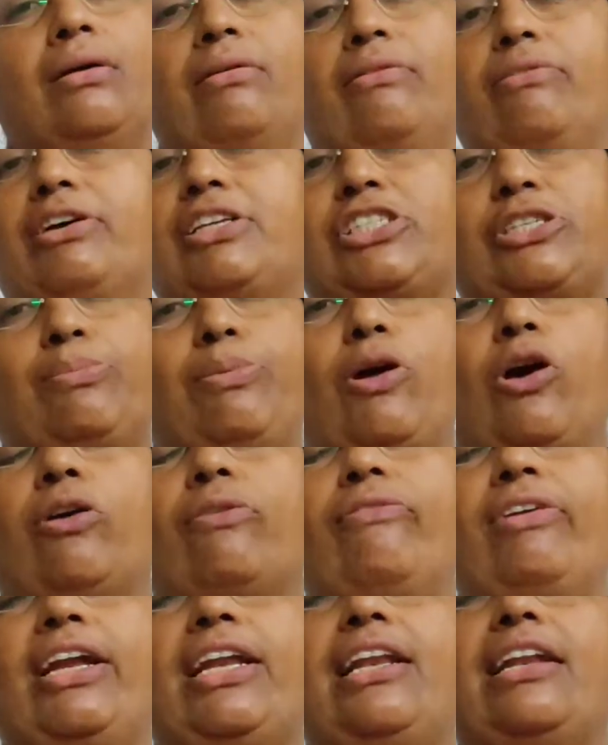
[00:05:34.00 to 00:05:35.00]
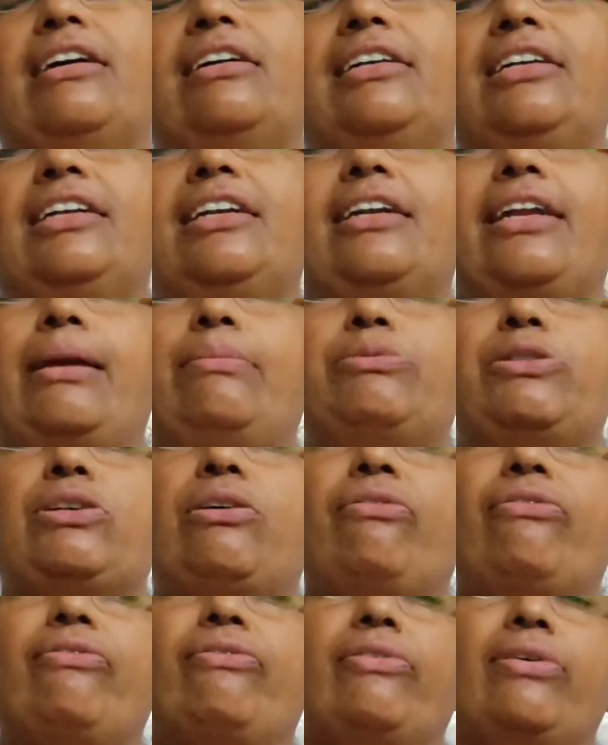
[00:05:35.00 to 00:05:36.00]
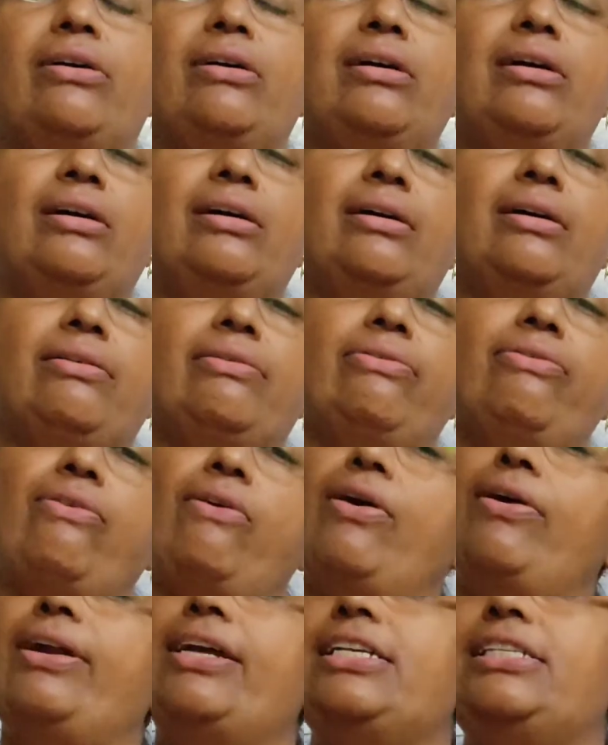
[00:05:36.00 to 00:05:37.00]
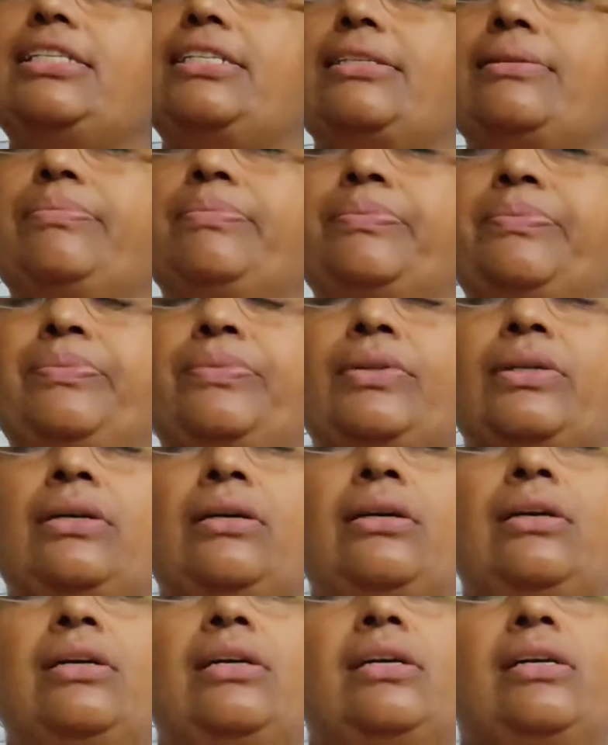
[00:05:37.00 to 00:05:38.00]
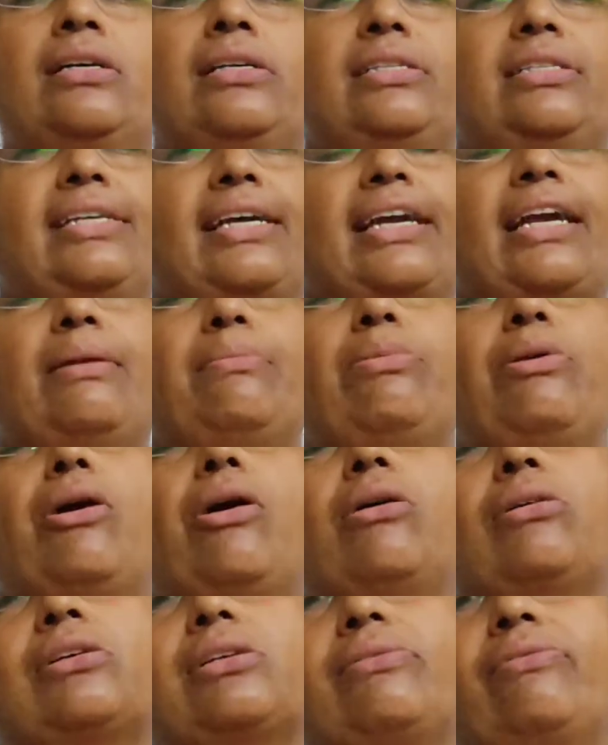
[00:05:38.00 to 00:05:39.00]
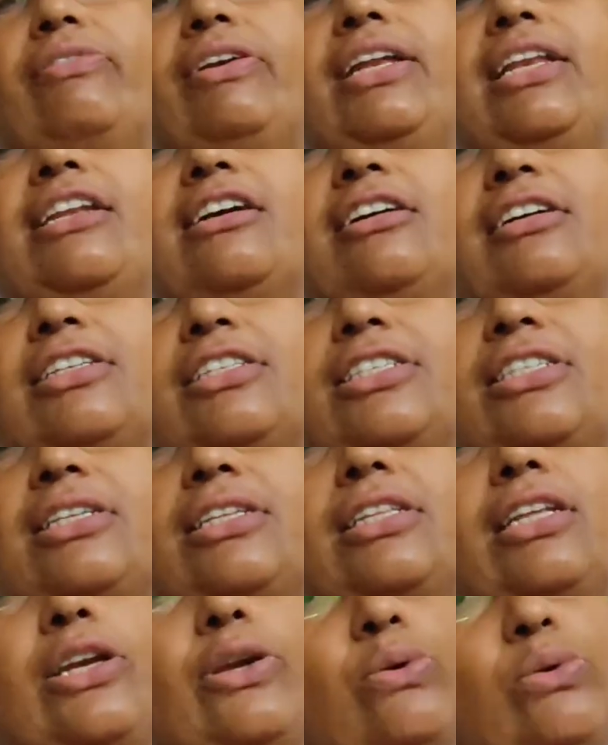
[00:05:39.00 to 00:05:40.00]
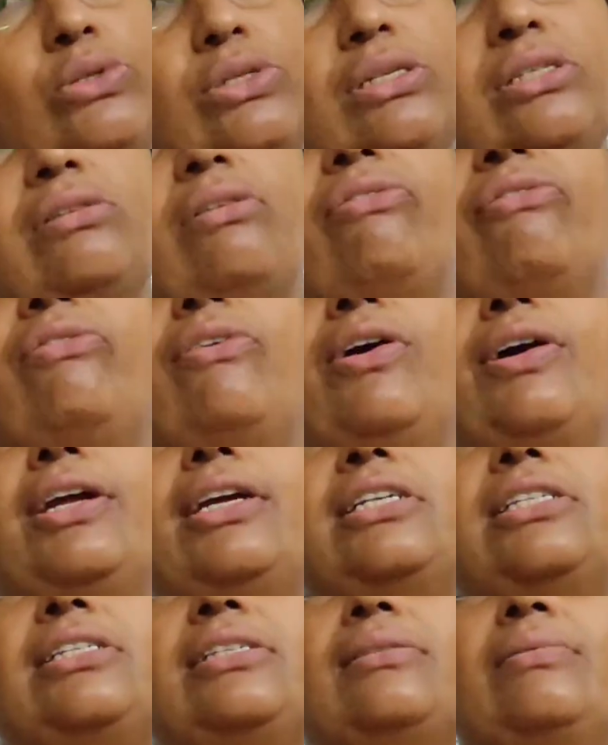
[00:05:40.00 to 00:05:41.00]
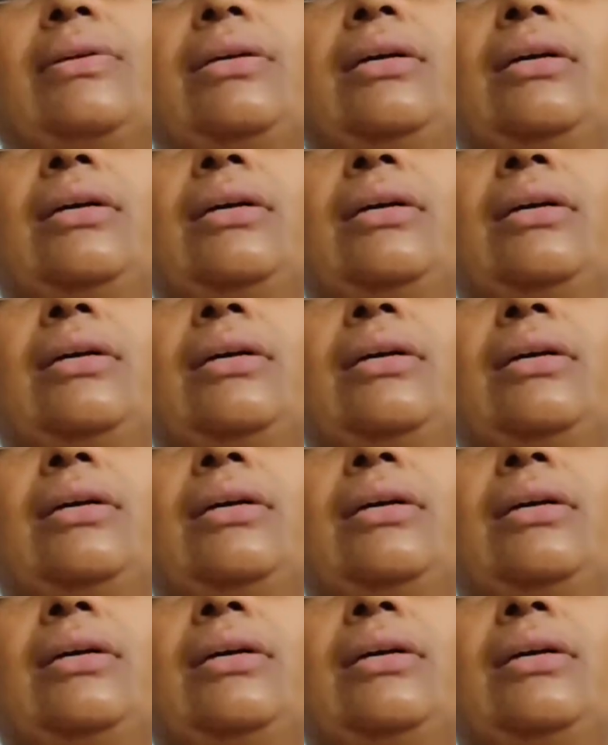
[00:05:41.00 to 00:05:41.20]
First block we learned types of forests. Second block we learned the uses of forests.